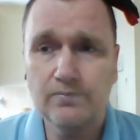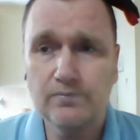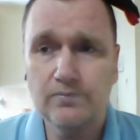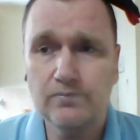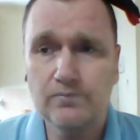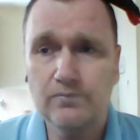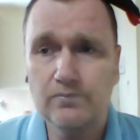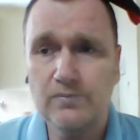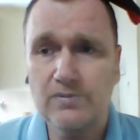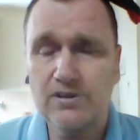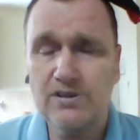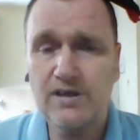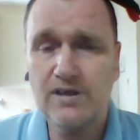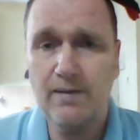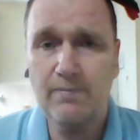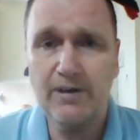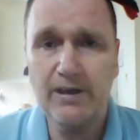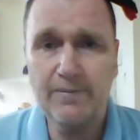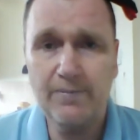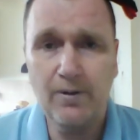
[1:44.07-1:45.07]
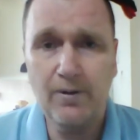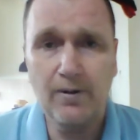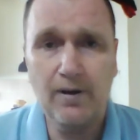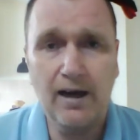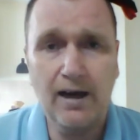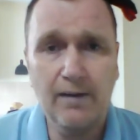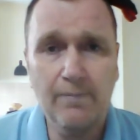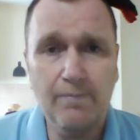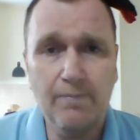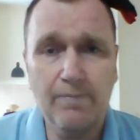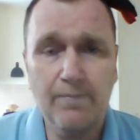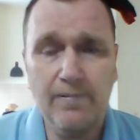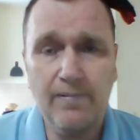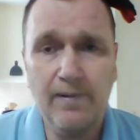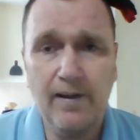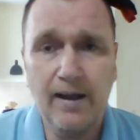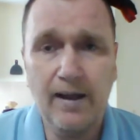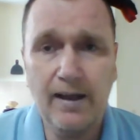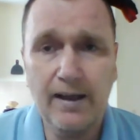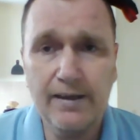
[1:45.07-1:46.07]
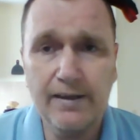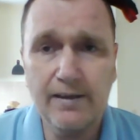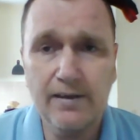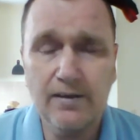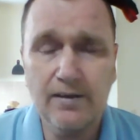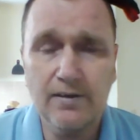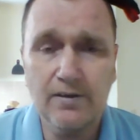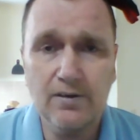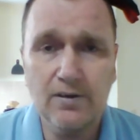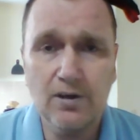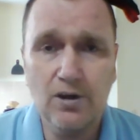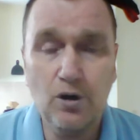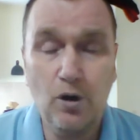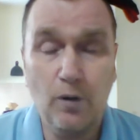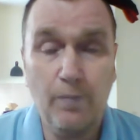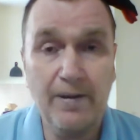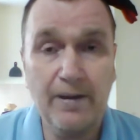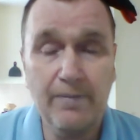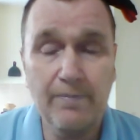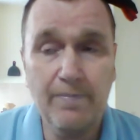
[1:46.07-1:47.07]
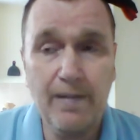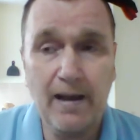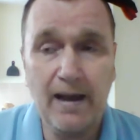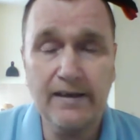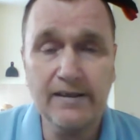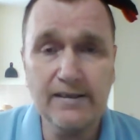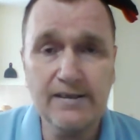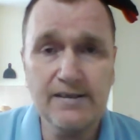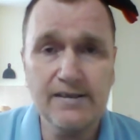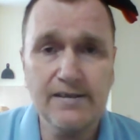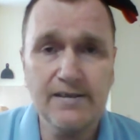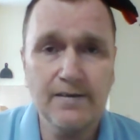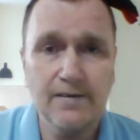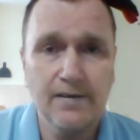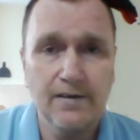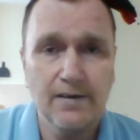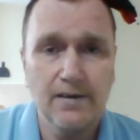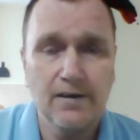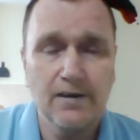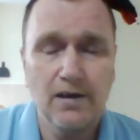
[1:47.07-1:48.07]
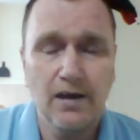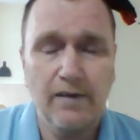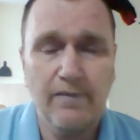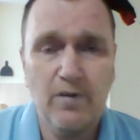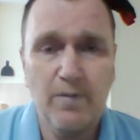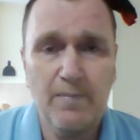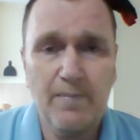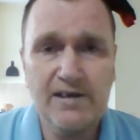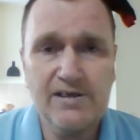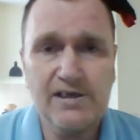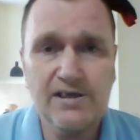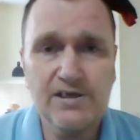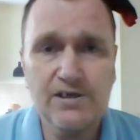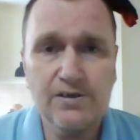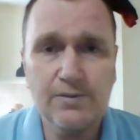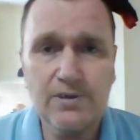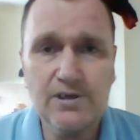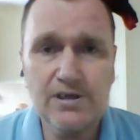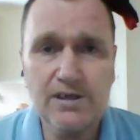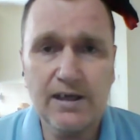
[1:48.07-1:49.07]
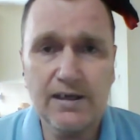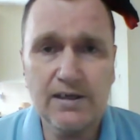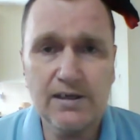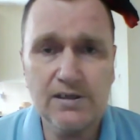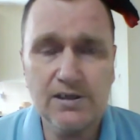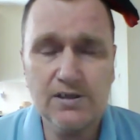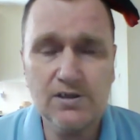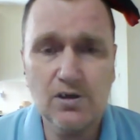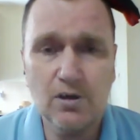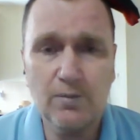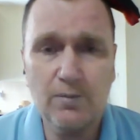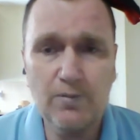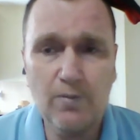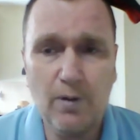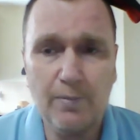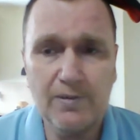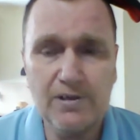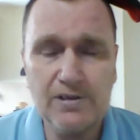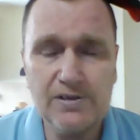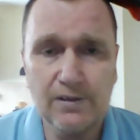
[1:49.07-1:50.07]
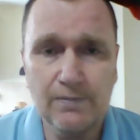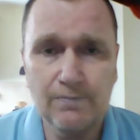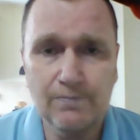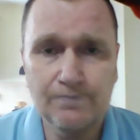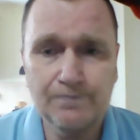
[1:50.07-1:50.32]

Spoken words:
somebody put up a copy and paste of a message that was sent to Tommy Robinson.